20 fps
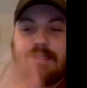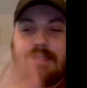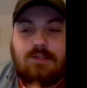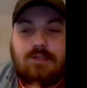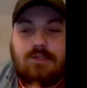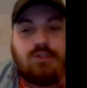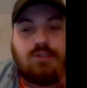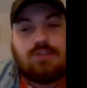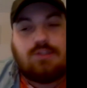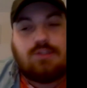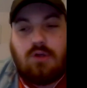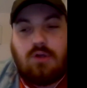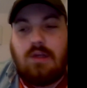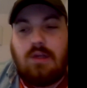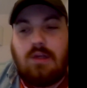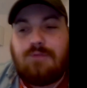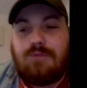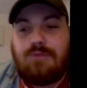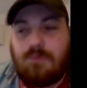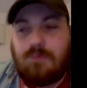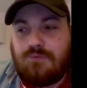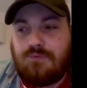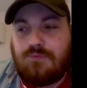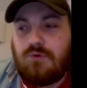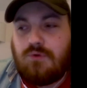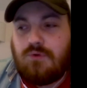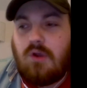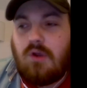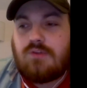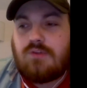just only from a few
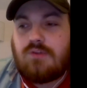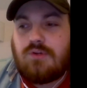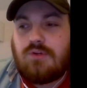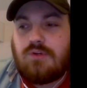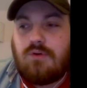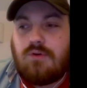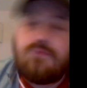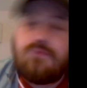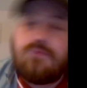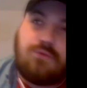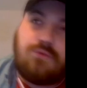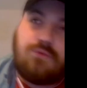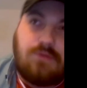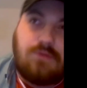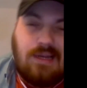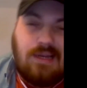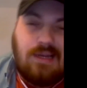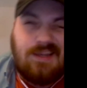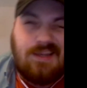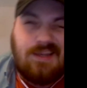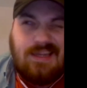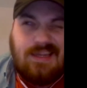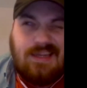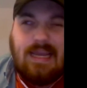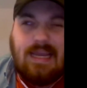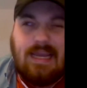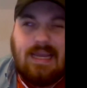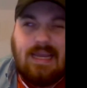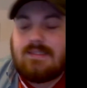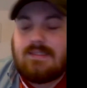years ago,
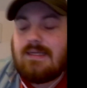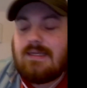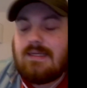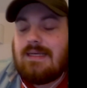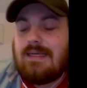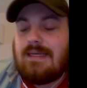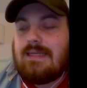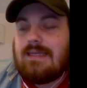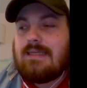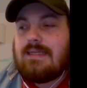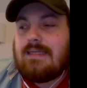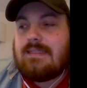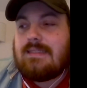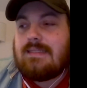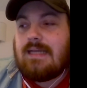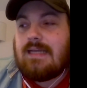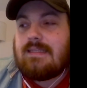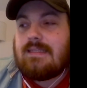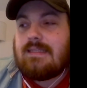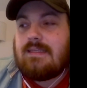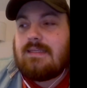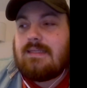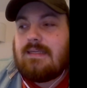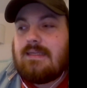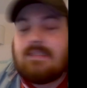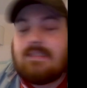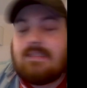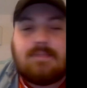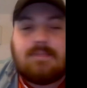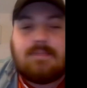decades, is that
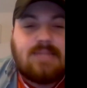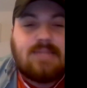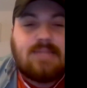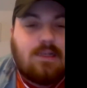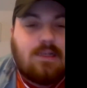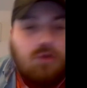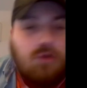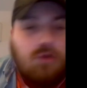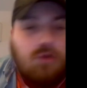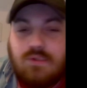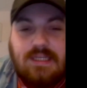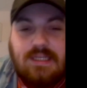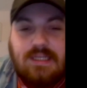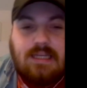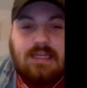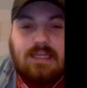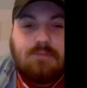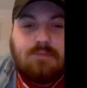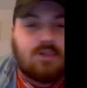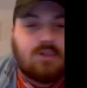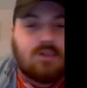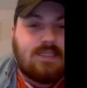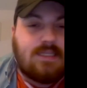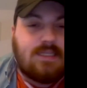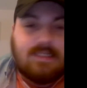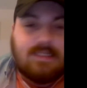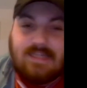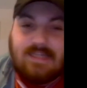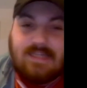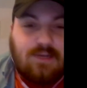it seems that losing in boxing
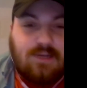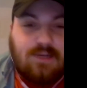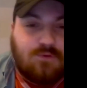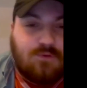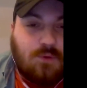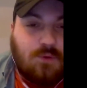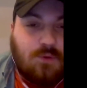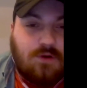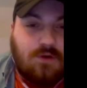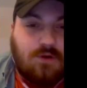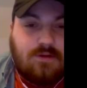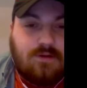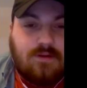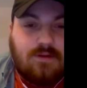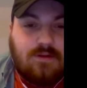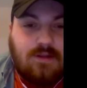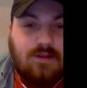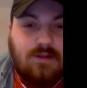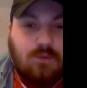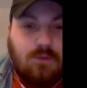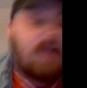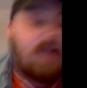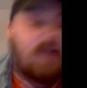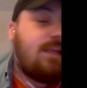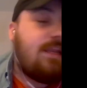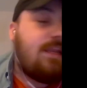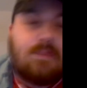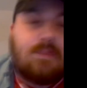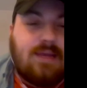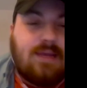is the end of the world. Where in
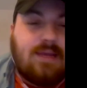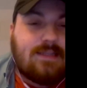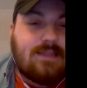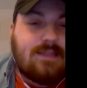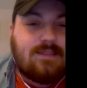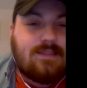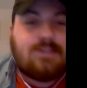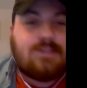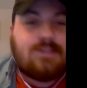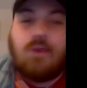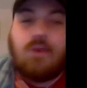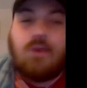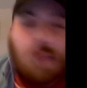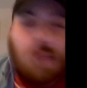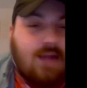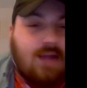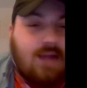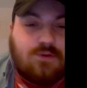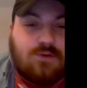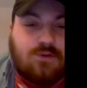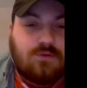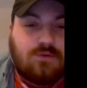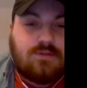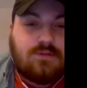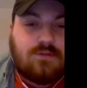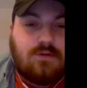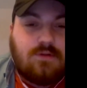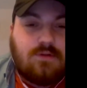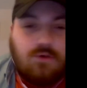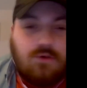MMA, it's all right to
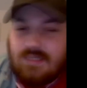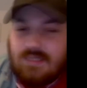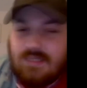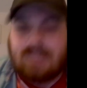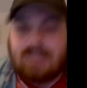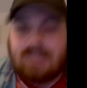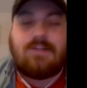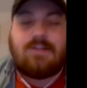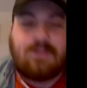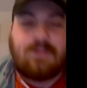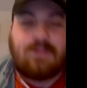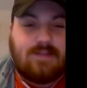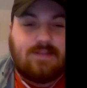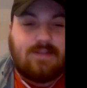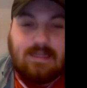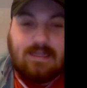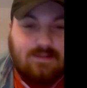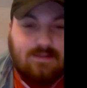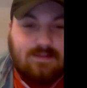lose. Losing is not that